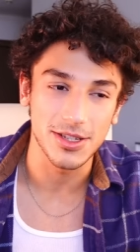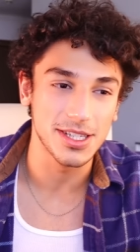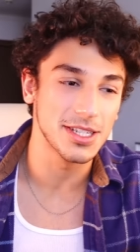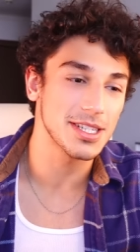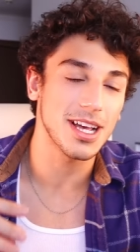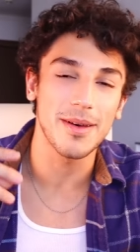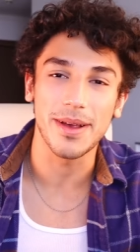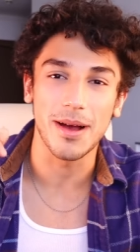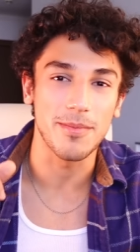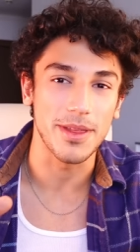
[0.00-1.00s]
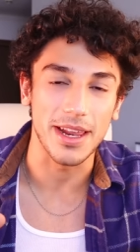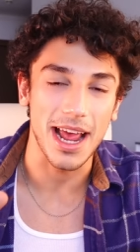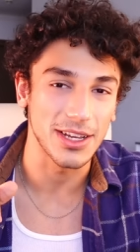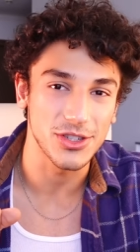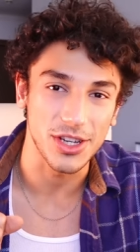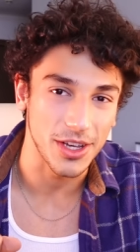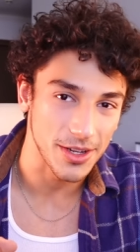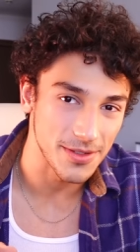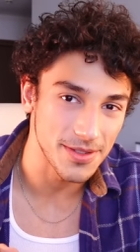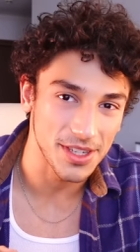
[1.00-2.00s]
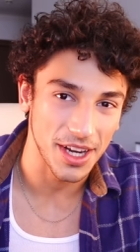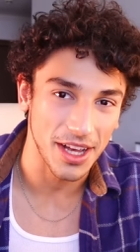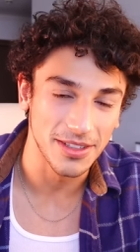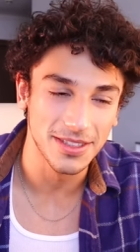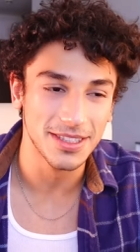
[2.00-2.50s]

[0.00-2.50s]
She's just coming up with it as she goes, you know?